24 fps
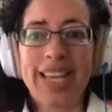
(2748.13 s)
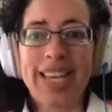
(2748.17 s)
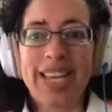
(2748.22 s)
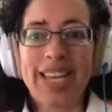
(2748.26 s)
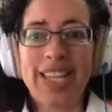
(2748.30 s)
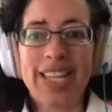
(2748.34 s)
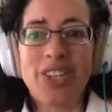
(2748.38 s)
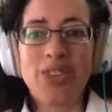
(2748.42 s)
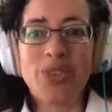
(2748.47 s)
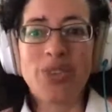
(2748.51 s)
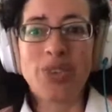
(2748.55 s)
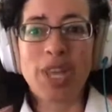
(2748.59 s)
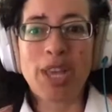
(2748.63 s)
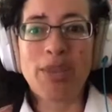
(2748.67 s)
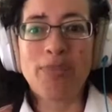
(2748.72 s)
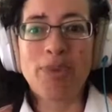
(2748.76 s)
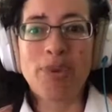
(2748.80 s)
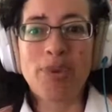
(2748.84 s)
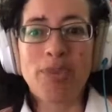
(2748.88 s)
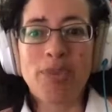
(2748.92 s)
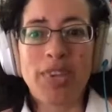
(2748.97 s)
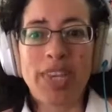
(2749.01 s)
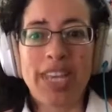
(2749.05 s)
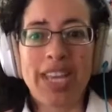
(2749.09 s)
A new
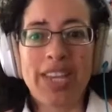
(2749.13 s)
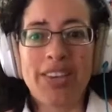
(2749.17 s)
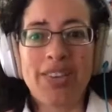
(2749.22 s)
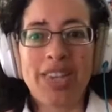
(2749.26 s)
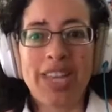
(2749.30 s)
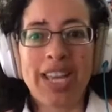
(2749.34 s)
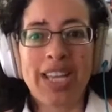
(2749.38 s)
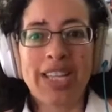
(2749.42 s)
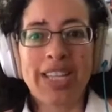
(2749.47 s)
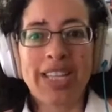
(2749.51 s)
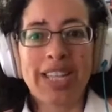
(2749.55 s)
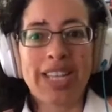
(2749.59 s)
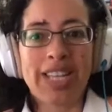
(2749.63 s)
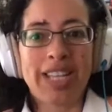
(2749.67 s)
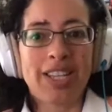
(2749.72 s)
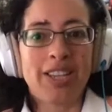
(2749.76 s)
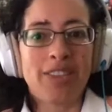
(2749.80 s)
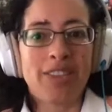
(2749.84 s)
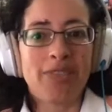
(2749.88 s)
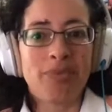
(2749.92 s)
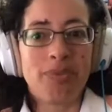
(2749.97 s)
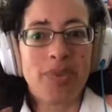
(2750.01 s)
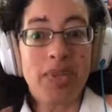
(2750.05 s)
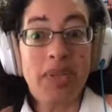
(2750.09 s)
type of area
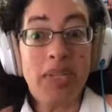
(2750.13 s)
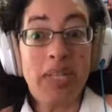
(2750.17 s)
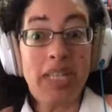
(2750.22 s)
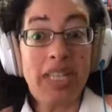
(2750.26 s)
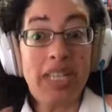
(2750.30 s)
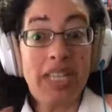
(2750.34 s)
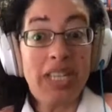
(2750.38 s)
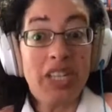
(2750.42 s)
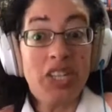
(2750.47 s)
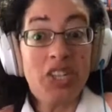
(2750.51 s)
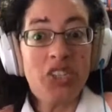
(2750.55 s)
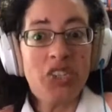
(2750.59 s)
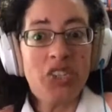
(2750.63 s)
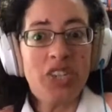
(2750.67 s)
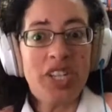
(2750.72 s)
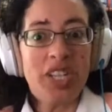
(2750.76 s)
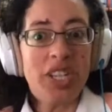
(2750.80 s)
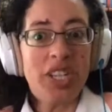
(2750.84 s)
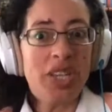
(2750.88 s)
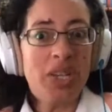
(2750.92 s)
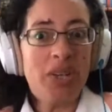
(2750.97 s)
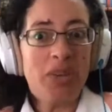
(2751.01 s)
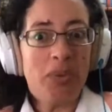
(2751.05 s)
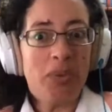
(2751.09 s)
that
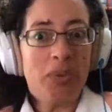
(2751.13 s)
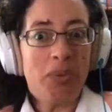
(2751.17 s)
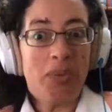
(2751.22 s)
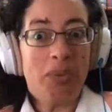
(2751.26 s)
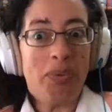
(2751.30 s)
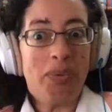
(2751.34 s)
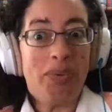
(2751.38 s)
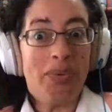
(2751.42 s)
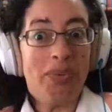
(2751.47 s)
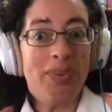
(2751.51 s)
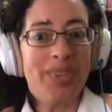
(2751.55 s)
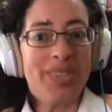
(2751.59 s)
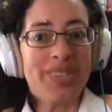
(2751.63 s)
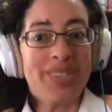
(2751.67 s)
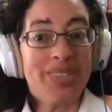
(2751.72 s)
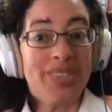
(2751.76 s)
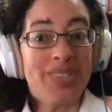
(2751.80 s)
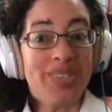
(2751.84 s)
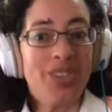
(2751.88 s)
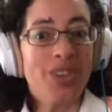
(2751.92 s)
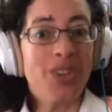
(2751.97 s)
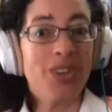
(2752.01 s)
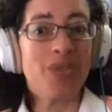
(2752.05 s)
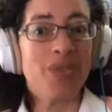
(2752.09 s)
initially was
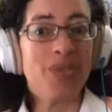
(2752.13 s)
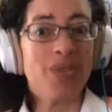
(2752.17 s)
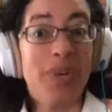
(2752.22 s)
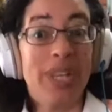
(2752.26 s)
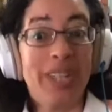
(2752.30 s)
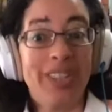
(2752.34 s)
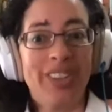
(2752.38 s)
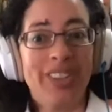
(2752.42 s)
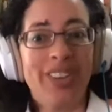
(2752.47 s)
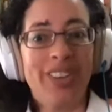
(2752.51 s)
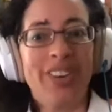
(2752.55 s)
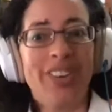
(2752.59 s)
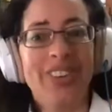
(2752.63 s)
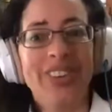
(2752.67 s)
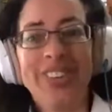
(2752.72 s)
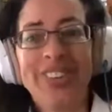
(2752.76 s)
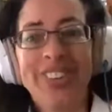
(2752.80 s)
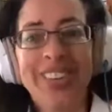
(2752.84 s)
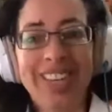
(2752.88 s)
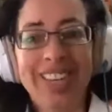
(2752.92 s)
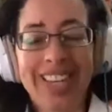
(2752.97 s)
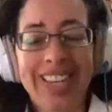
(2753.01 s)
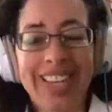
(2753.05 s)
not well known.